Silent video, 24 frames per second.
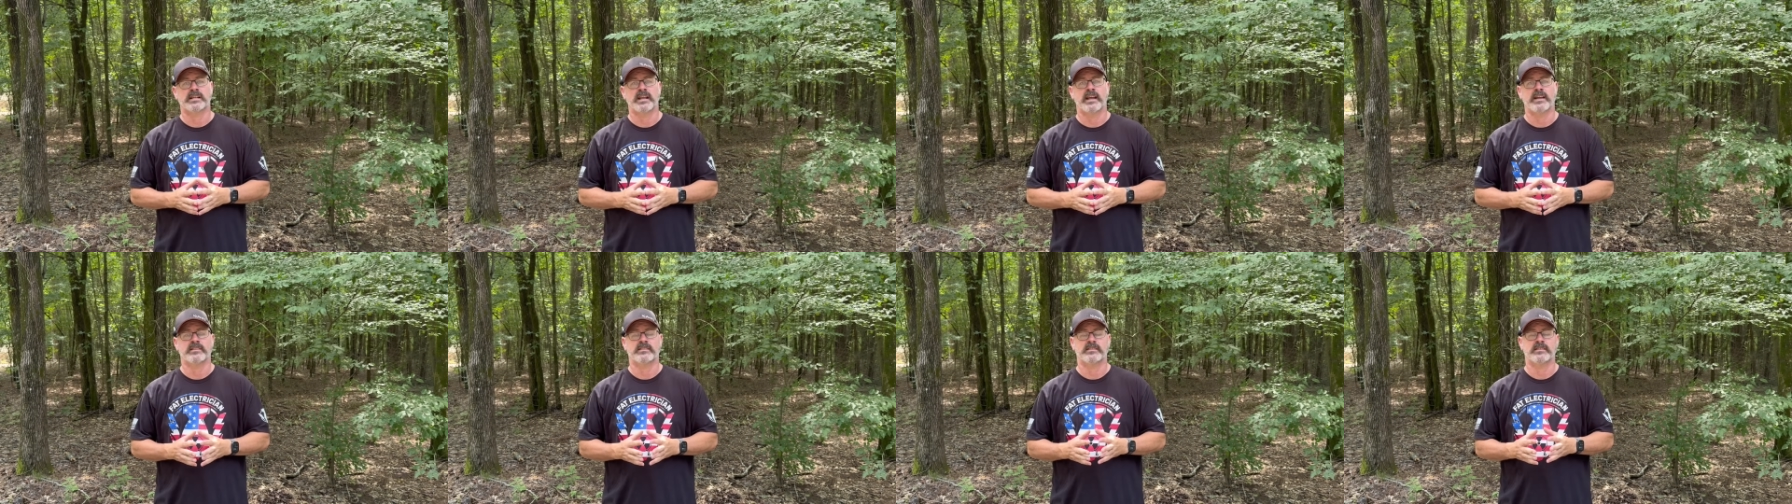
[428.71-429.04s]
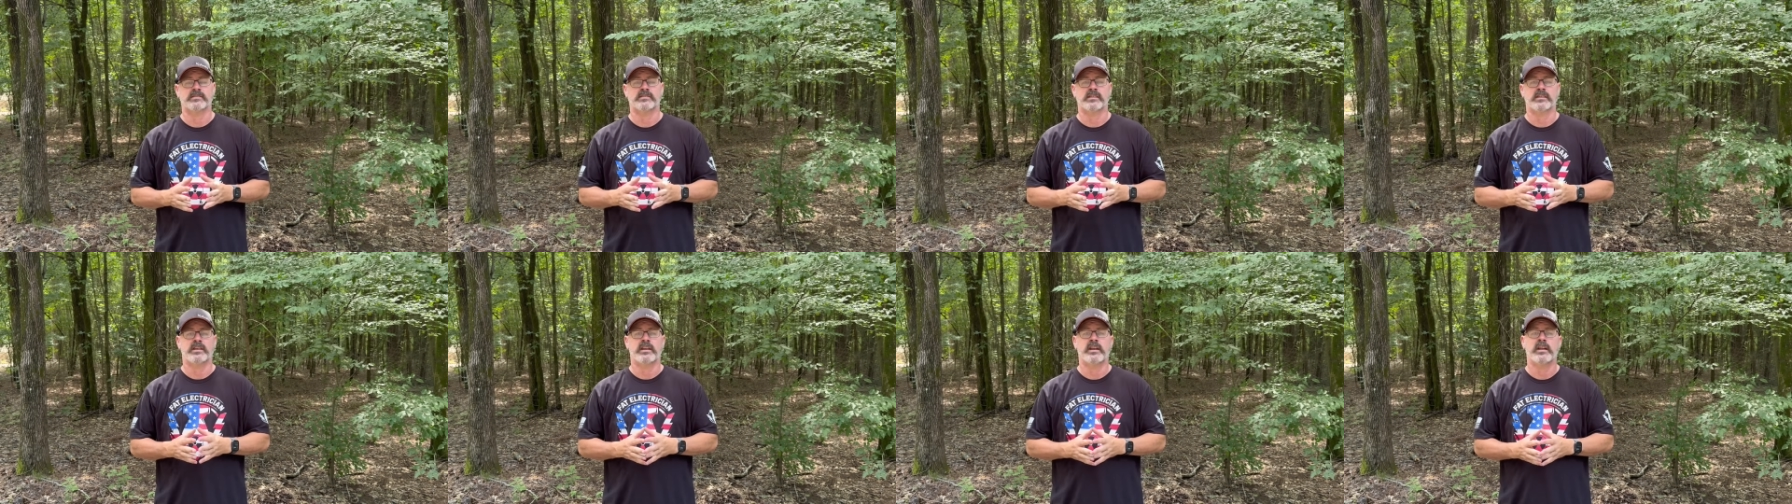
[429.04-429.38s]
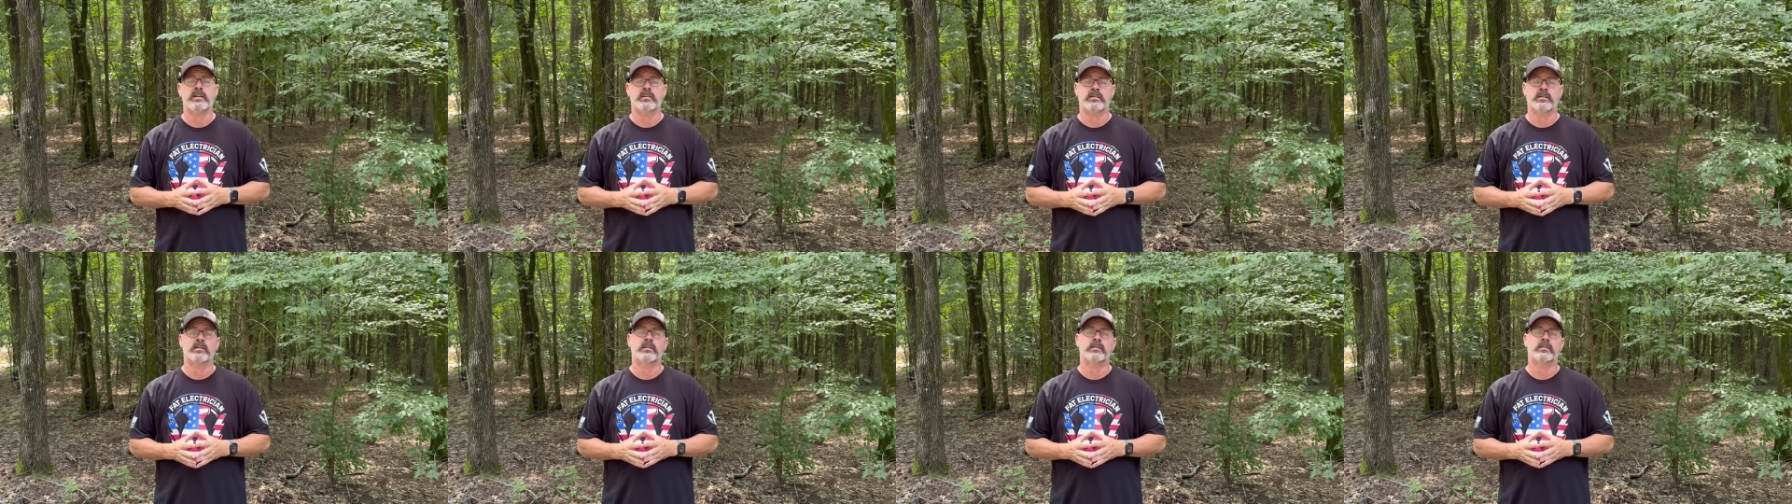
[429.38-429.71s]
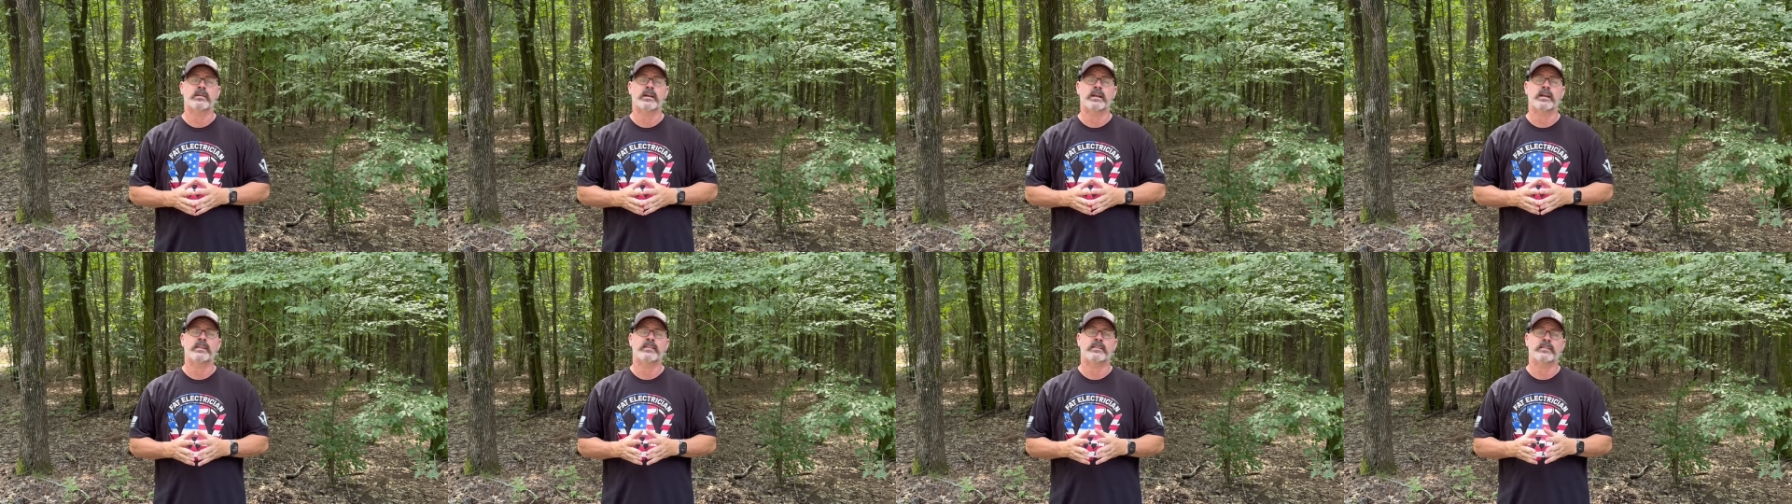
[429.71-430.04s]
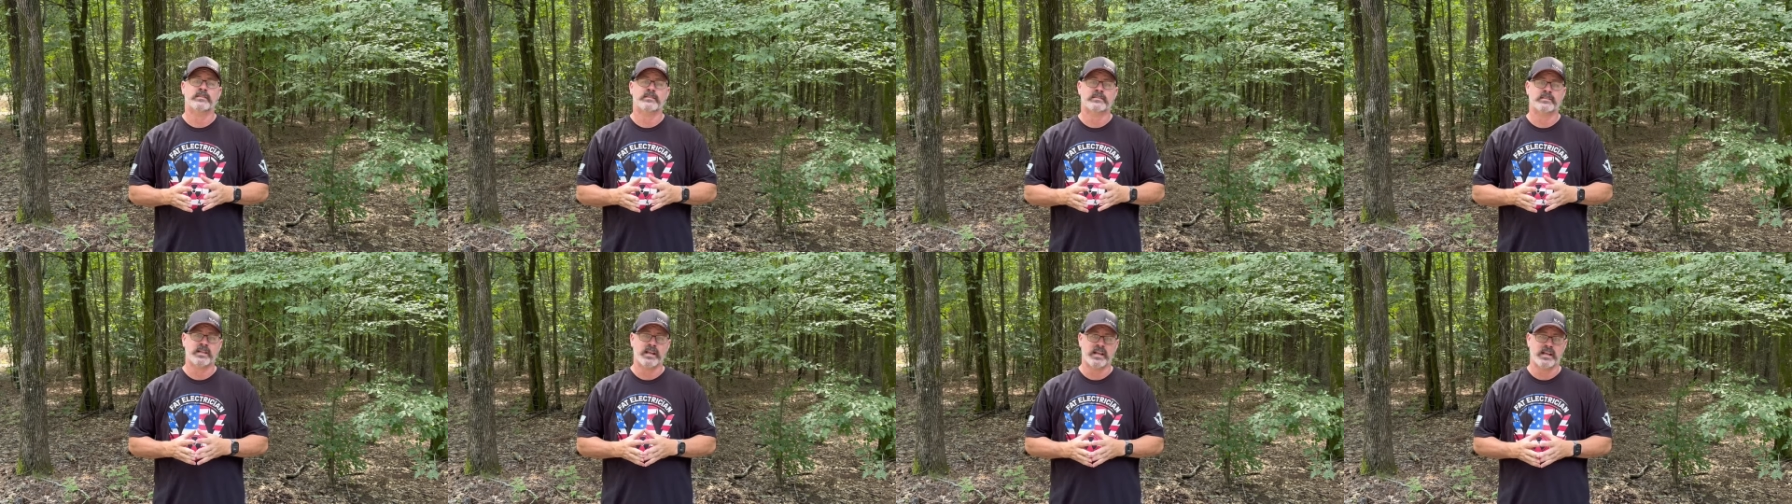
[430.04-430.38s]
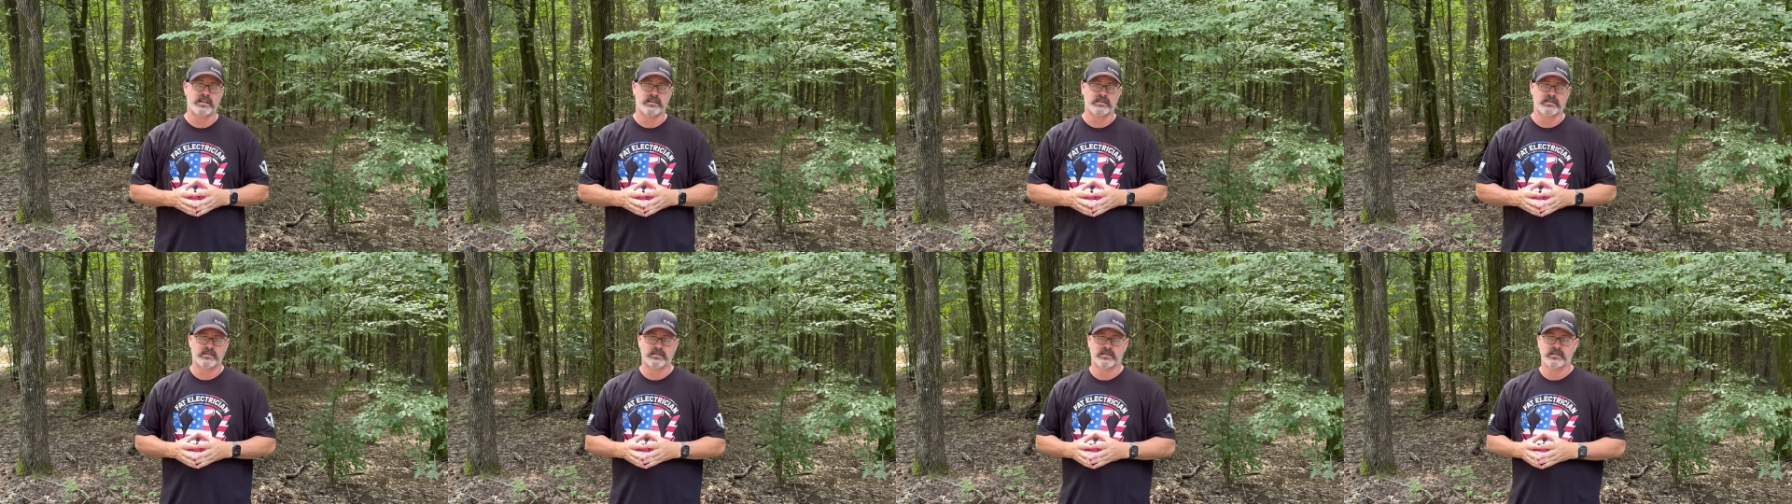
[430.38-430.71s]
cases a year in the
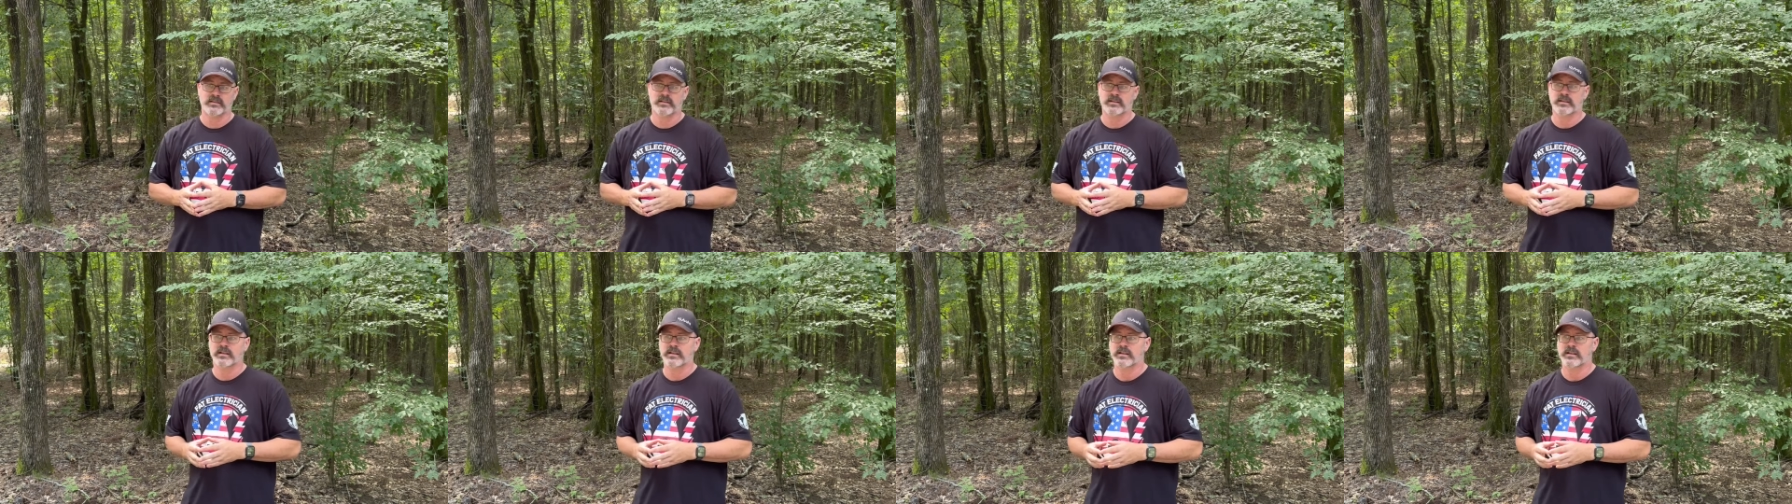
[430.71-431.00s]
states